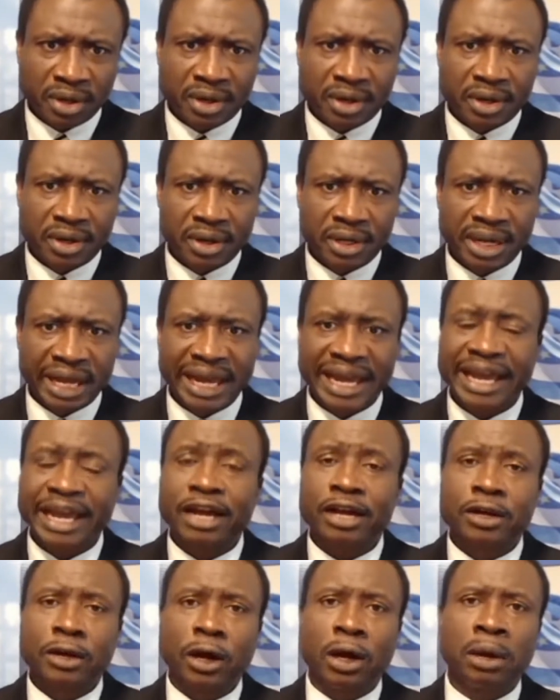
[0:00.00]

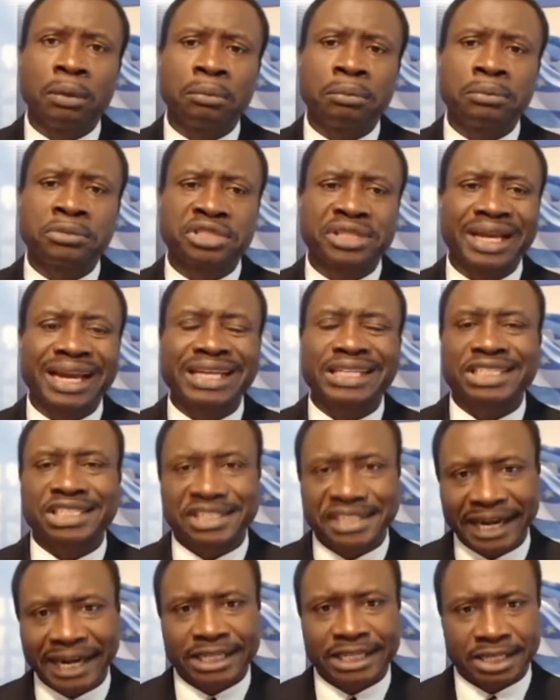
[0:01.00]
there comes a
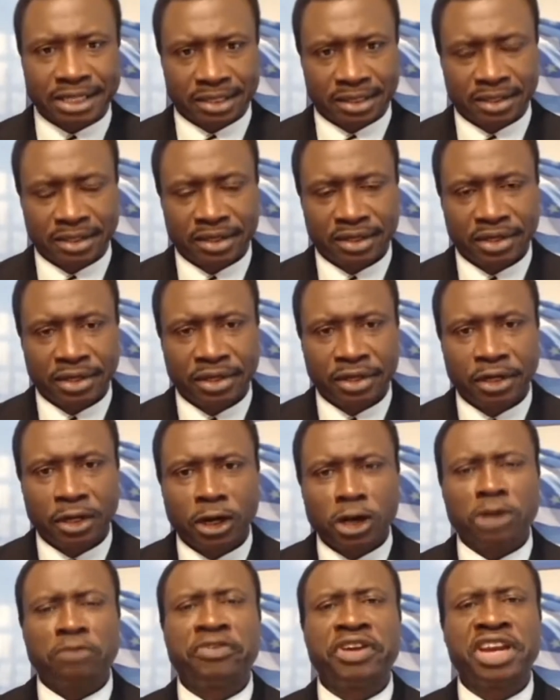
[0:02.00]
set
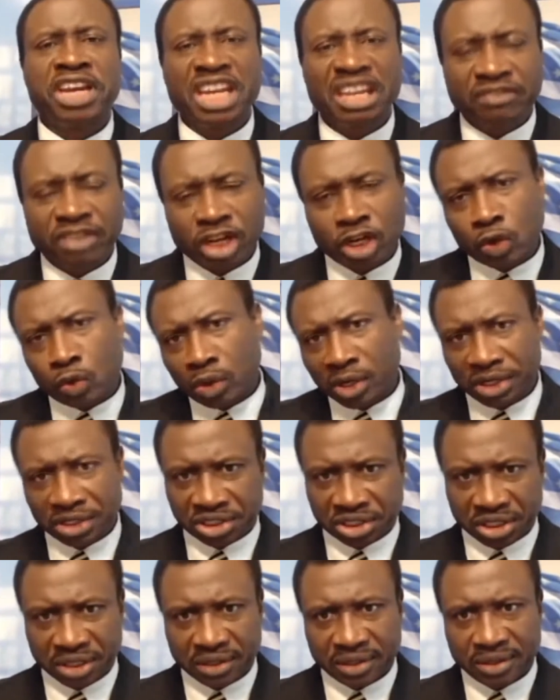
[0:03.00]
of
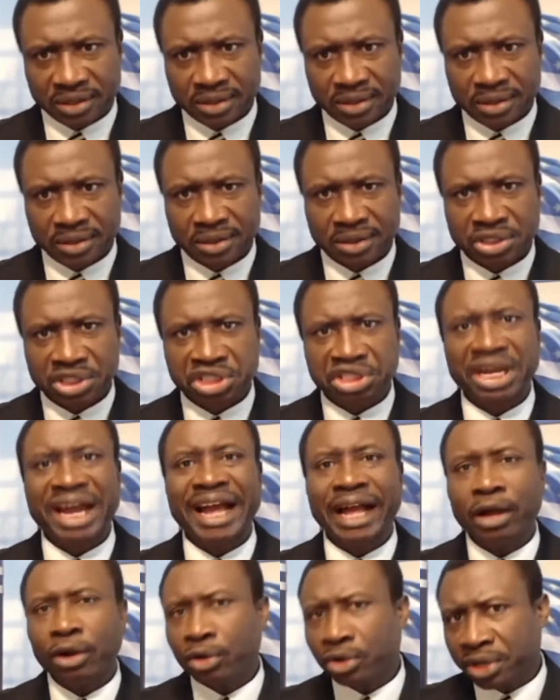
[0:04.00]
individuals,
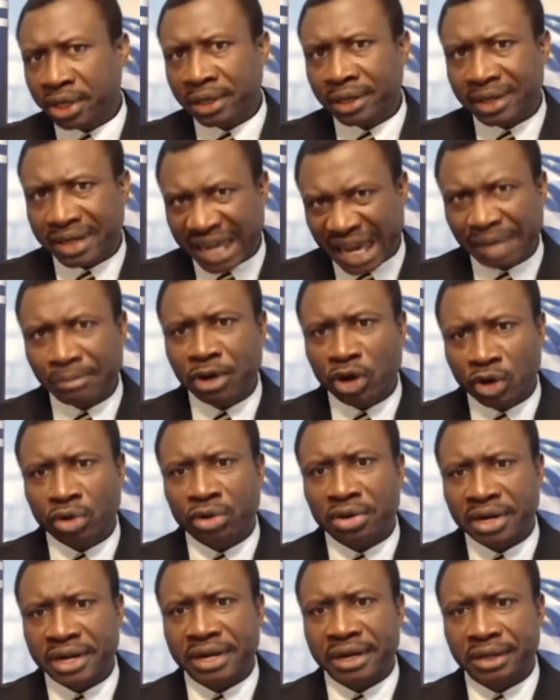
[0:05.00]
Southern
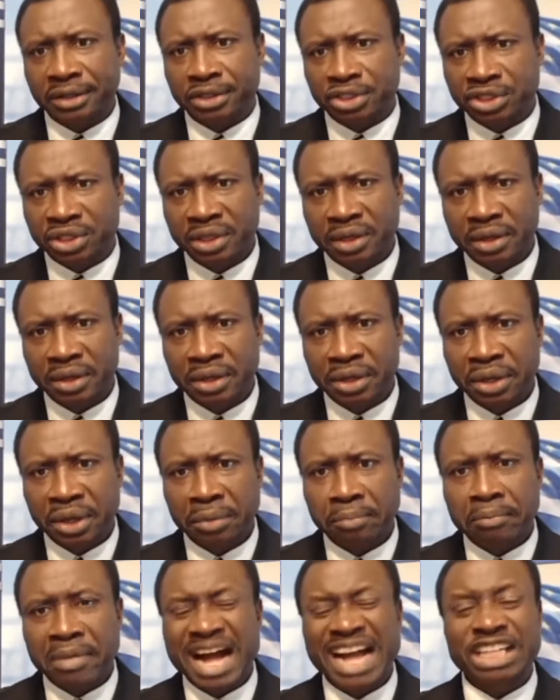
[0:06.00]
Cameroonians,
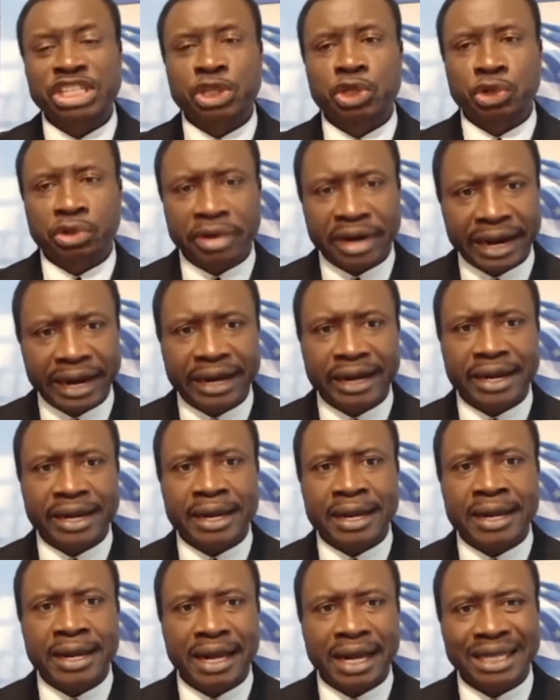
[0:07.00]

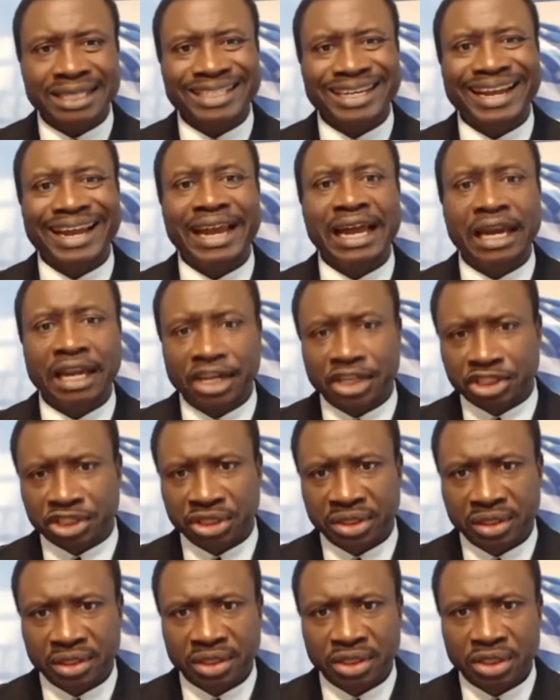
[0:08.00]
masquerading as
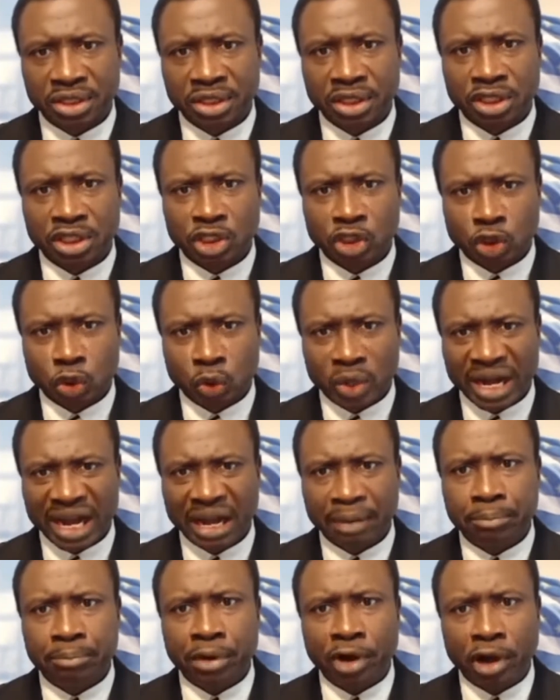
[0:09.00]
elites to
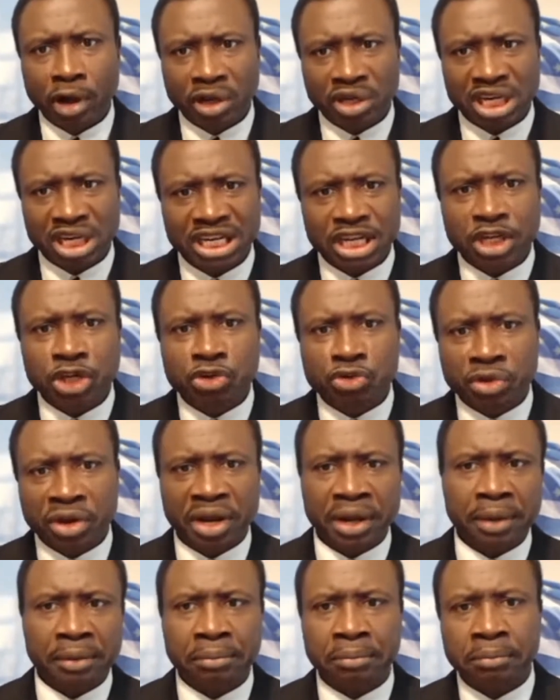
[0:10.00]
abort
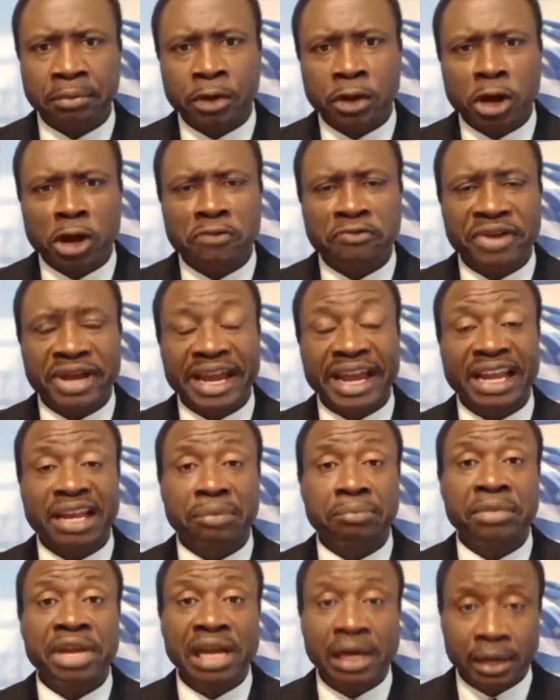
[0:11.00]
dream of 8
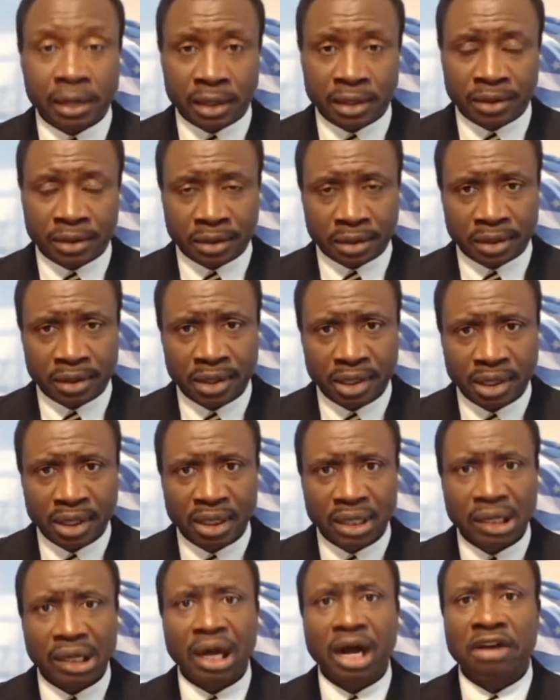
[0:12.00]
million
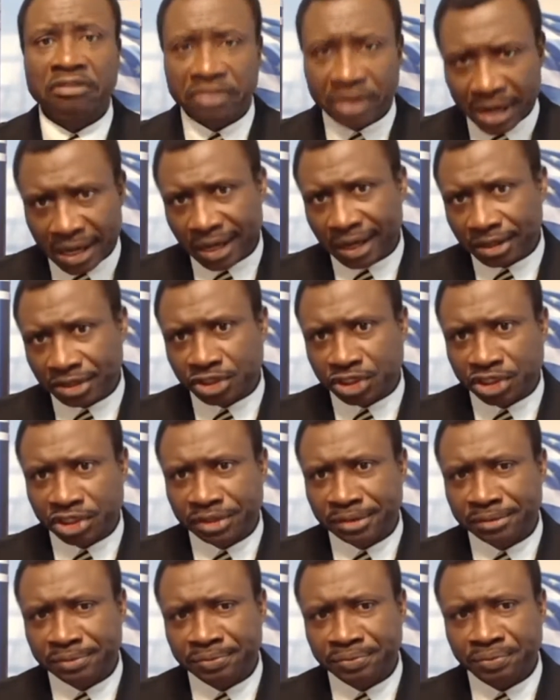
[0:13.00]
of
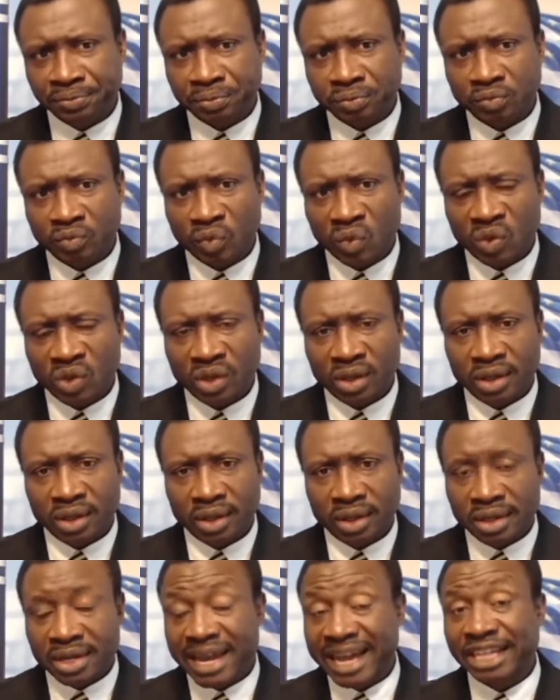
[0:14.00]
us.
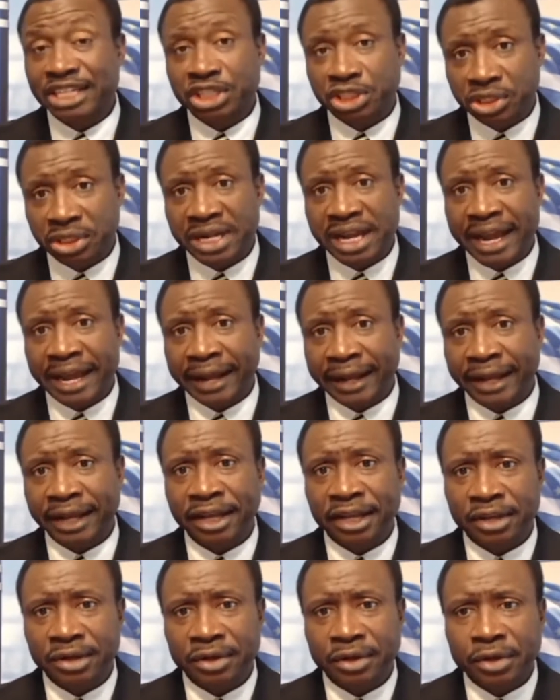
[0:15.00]

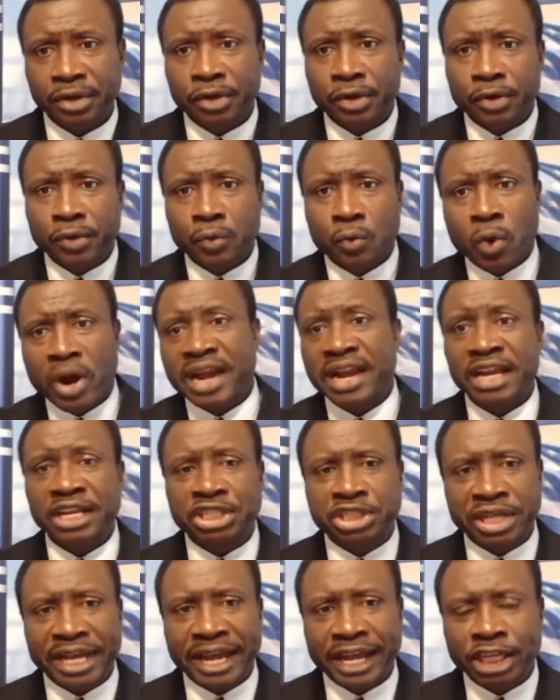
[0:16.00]
Yesterday,
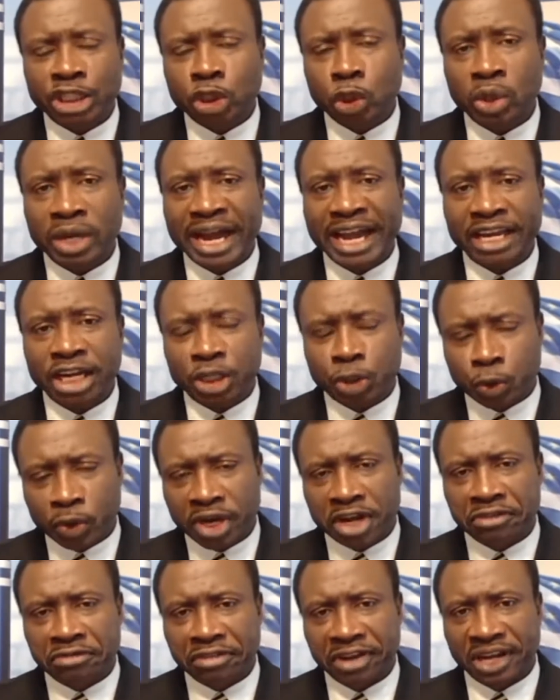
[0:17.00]
Wednesday, July the
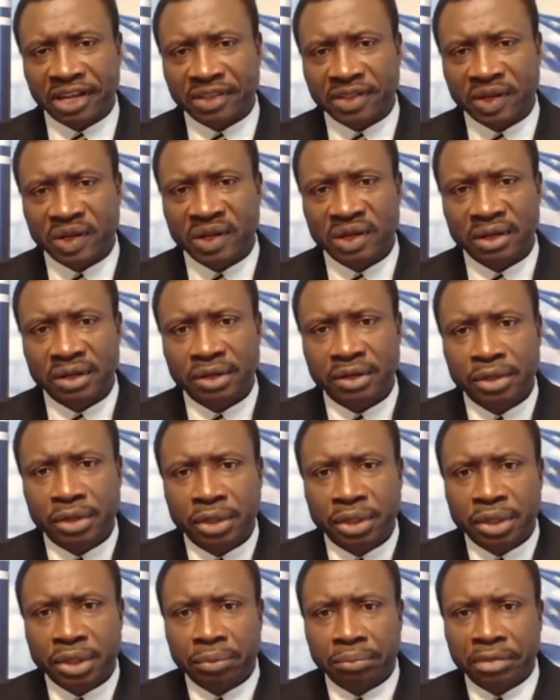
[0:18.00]
25th,
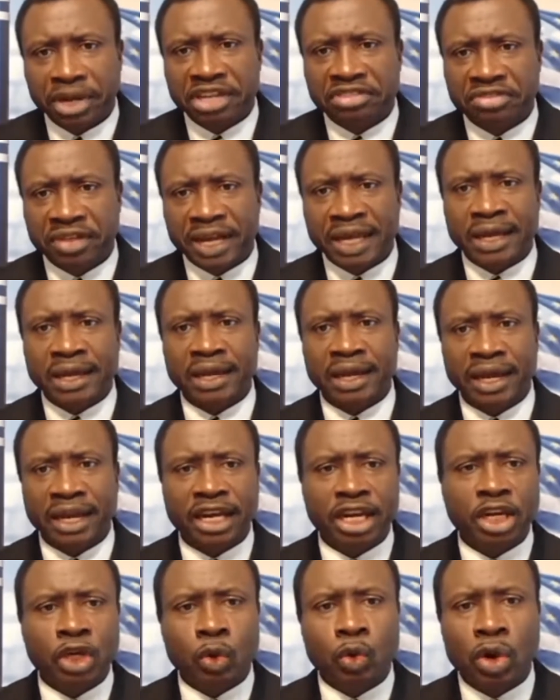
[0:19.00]
meeting
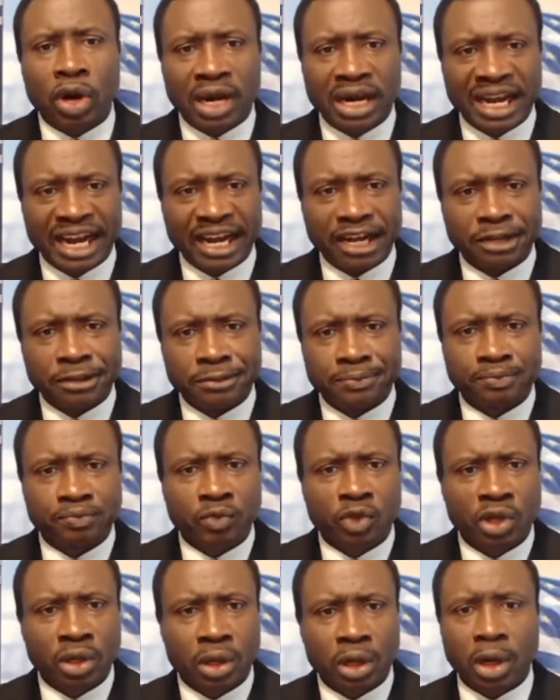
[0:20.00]
in Douala,
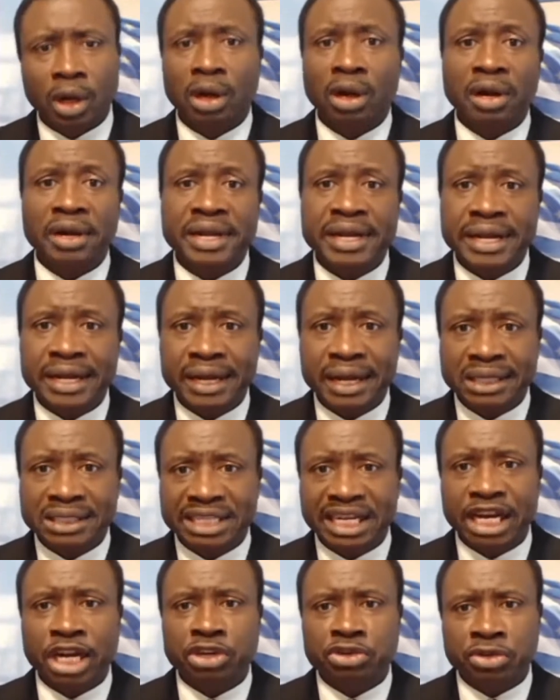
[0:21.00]
colonial
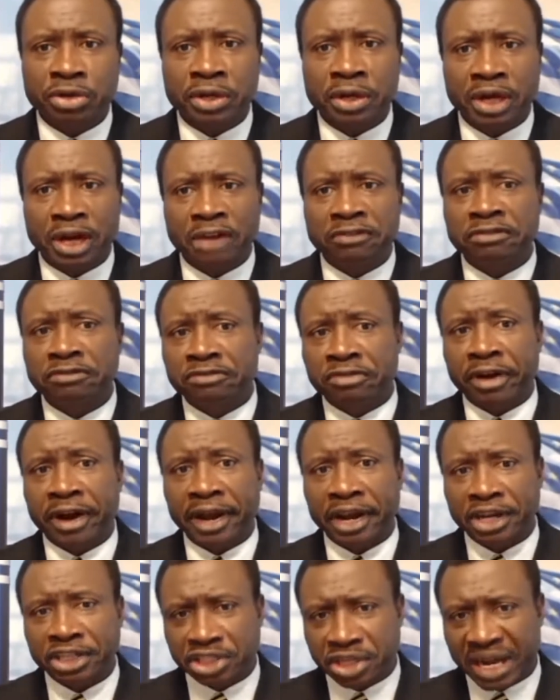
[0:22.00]
territory of
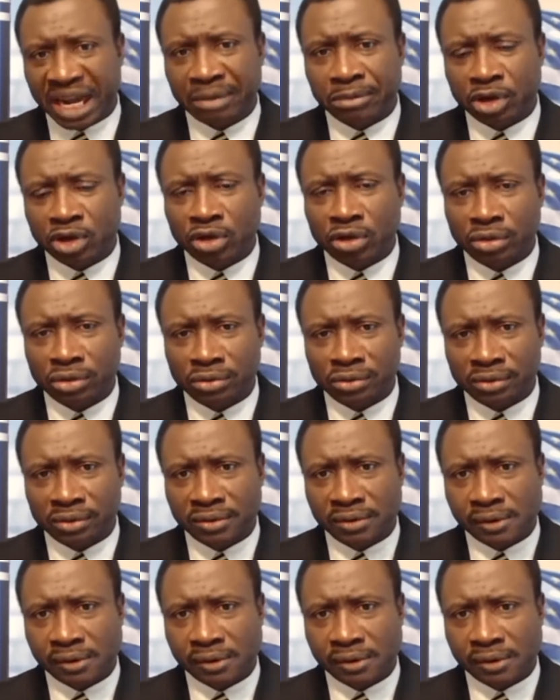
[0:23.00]
French Cameroon,